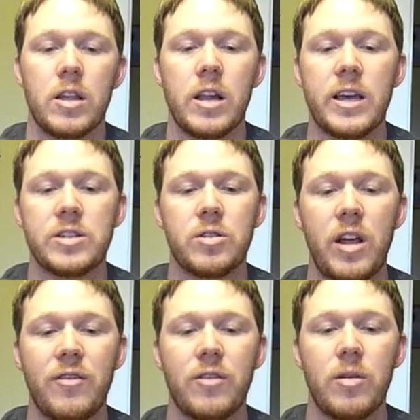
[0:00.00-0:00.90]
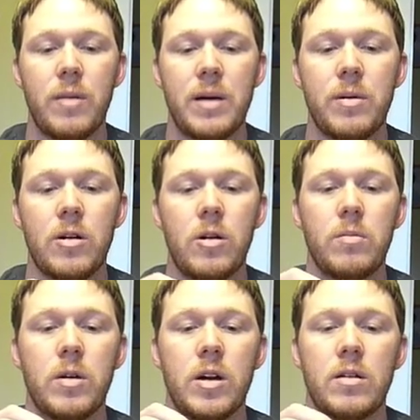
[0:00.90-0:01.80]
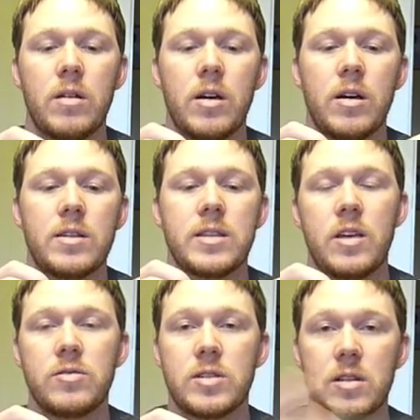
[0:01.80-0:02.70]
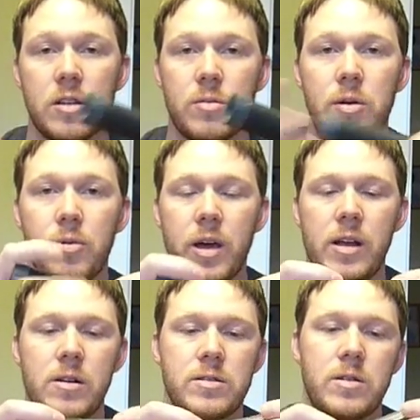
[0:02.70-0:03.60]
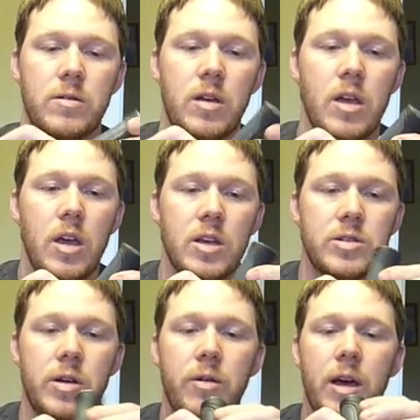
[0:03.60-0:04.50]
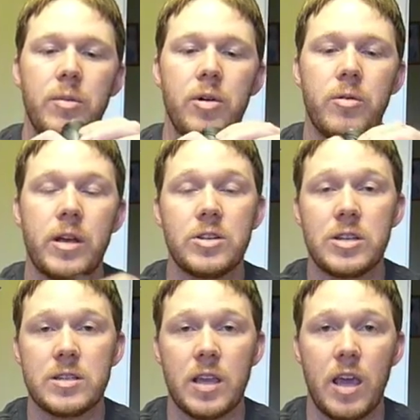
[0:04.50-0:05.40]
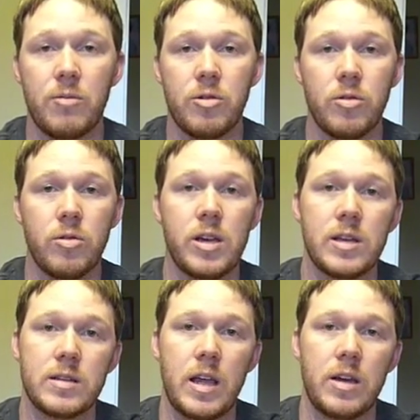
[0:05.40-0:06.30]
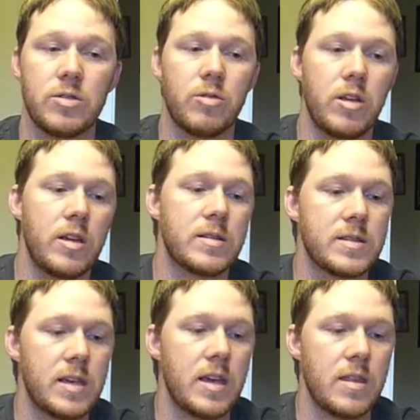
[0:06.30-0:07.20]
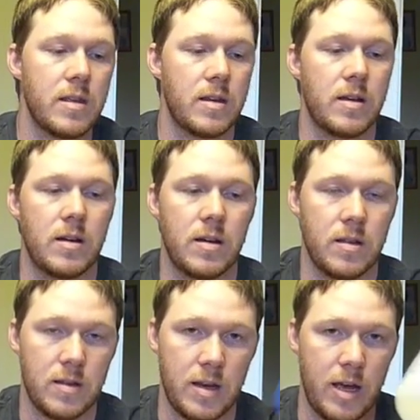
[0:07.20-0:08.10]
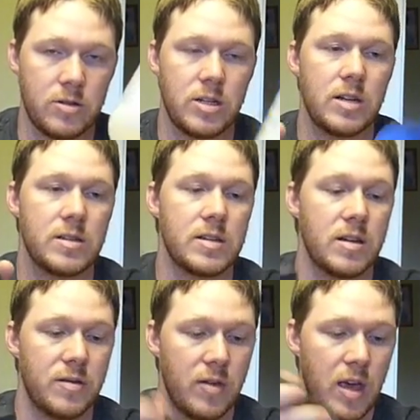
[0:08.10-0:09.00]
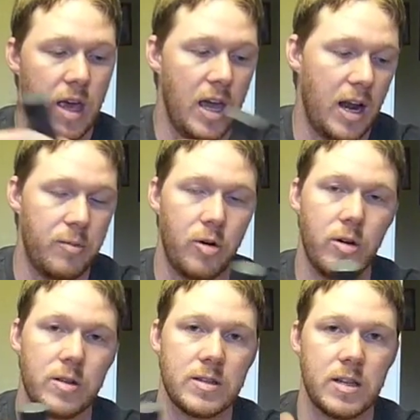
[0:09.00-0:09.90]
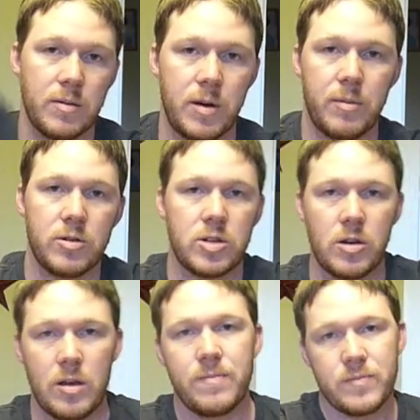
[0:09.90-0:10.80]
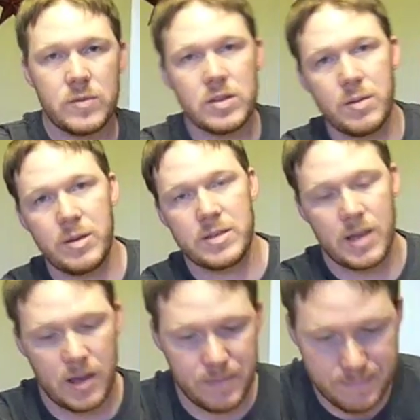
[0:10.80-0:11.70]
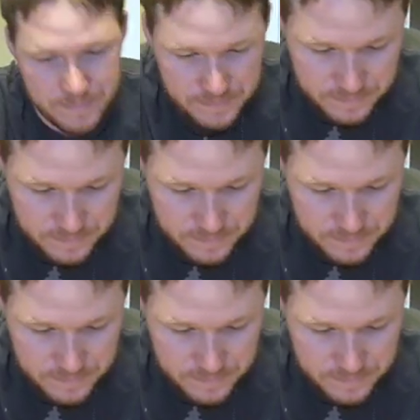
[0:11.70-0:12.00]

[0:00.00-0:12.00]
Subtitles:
little extra effort on my part, but it saves just a little bit of weight also. So anyway, I'm going to readjust the camera real quick down to where you can see the Nalgene and stuff, and I'm going to hook this up and I'm going to show you. Just give me a second.